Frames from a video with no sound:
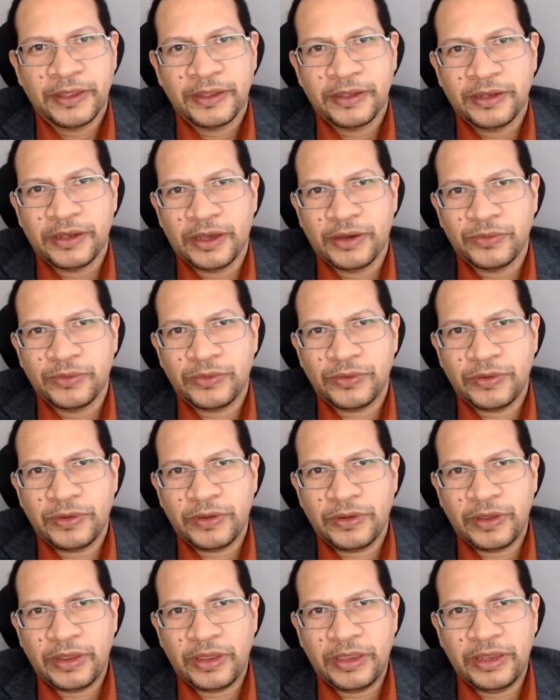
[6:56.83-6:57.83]
Now,
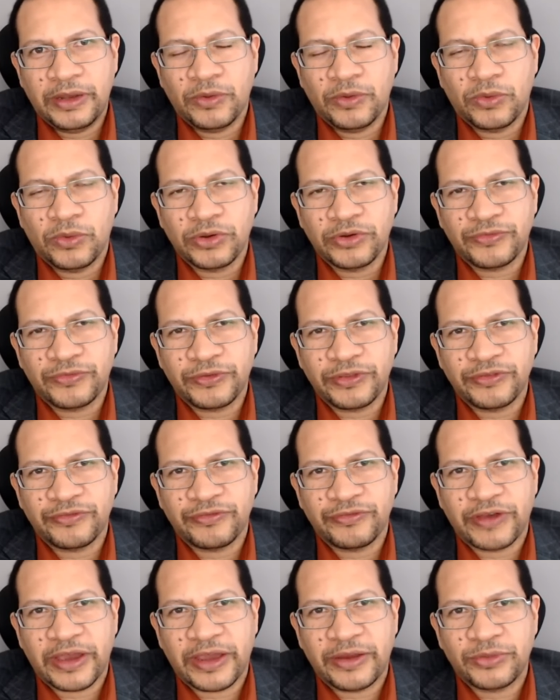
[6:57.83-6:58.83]
in order for the
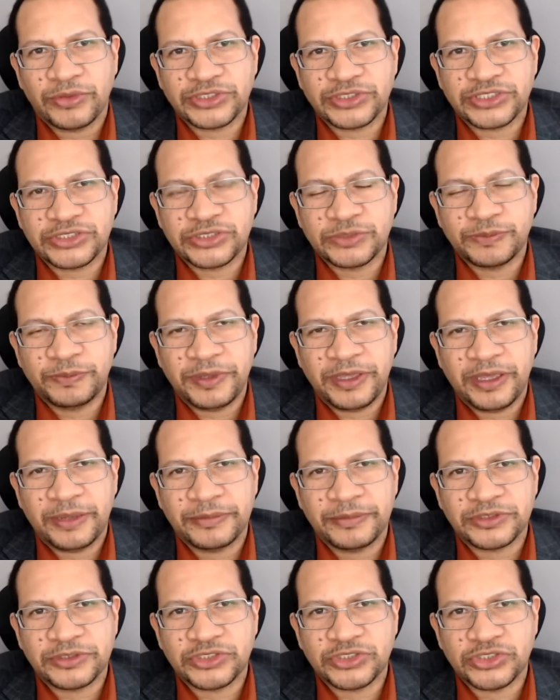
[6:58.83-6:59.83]
virus to be
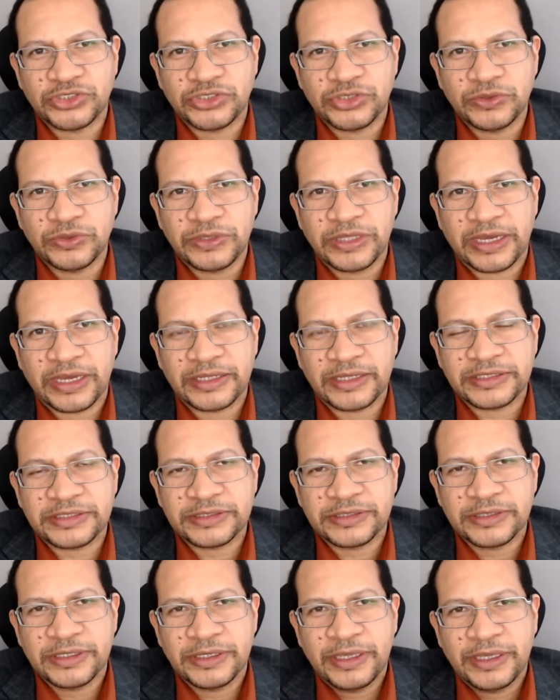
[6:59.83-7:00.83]
able to do that,
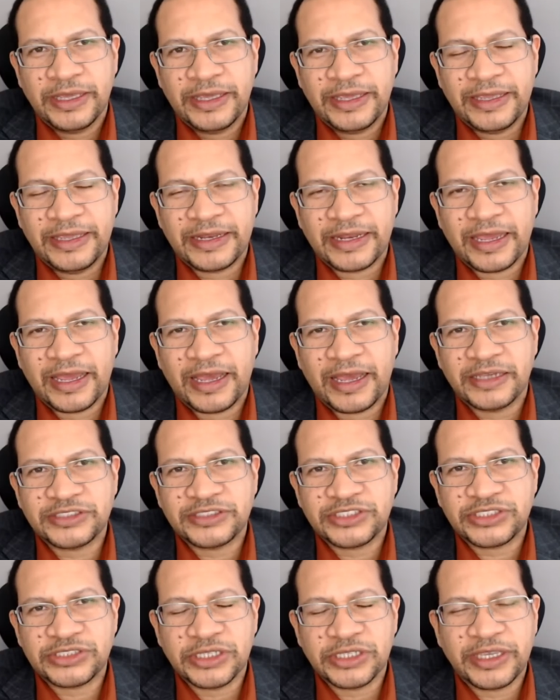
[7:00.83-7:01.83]
it
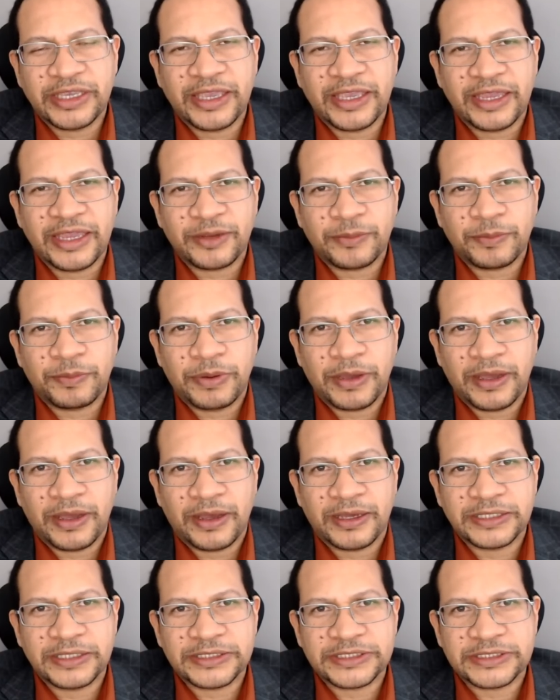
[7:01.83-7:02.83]
has to get
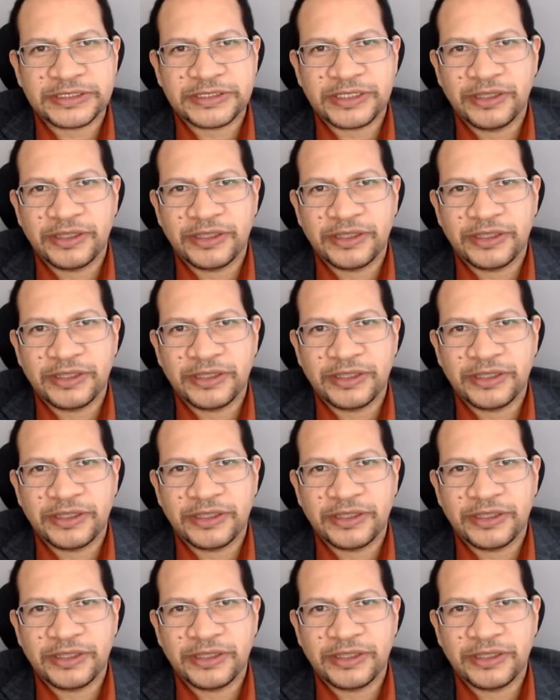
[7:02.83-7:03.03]
past